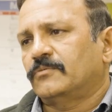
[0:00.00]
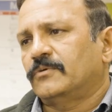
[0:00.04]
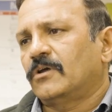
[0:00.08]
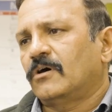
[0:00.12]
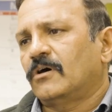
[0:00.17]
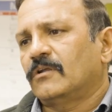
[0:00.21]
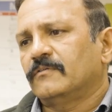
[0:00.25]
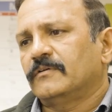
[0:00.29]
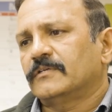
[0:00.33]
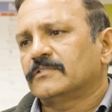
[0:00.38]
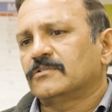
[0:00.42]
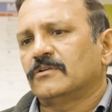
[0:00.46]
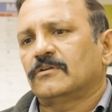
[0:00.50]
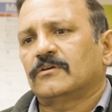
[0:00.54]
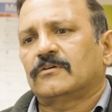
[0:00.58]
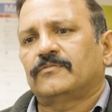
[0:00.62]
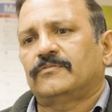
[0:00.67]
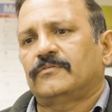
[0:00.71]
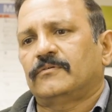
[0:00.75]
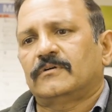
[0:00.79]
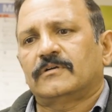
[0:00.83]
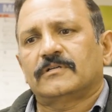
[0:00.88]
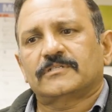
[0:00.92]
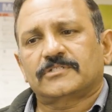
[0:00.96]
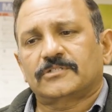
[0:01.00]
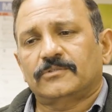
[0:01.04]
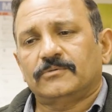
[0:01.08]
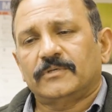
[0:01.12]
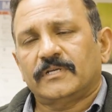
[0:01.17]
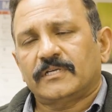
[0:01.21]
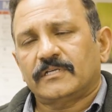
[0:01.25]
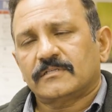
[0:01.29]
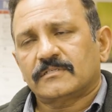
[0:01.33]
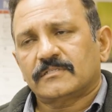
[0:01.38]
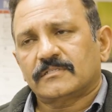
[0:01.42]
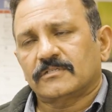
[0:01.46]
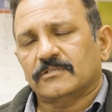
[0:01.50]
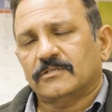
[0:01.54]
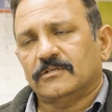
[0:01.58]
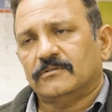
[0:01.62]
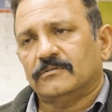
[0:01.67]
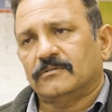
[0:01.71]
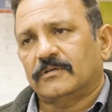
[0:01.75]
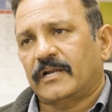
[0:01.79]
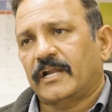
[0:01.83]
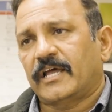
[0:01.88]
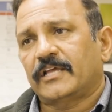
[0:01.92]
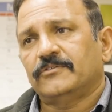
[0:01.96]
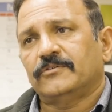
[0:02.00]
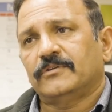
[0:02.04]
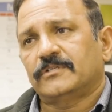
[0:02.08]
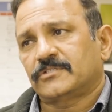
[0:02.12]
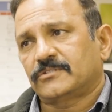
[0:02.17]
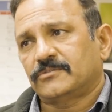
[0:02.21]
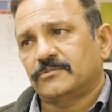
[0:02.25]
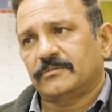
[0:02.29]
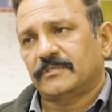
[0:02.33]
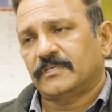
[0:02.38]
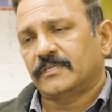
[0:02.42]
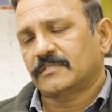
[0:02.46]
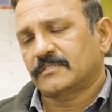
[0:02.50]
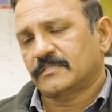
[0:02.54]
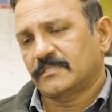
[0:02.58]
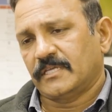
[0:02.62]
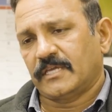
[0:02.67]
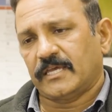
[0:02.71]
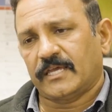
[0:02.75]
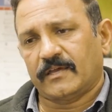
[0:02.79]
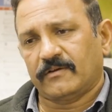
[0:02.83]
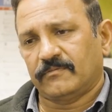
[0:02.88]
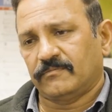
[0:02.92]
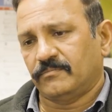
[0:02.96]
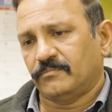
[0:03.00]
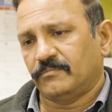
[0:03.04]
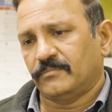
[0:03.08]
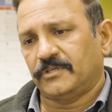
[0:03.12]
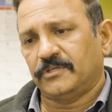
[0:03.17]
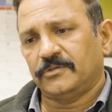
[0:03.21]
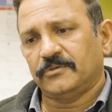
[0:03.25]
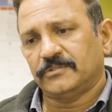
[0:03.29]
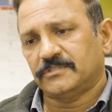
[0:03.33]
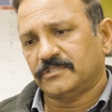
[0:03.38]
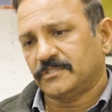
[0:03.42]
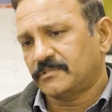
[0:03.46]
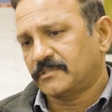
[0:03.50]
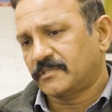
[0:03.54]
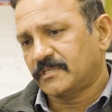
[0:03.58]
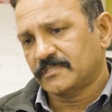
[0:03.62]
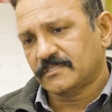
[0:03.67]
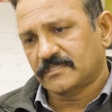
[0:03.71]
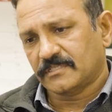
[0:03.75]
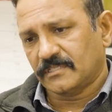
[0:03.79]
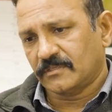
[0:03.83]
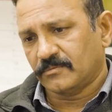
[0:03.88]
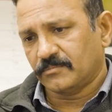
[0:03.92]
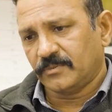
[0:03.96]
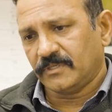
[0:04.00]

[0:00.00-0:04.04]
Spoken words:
we always look for students. So graduate students, they have huge interest in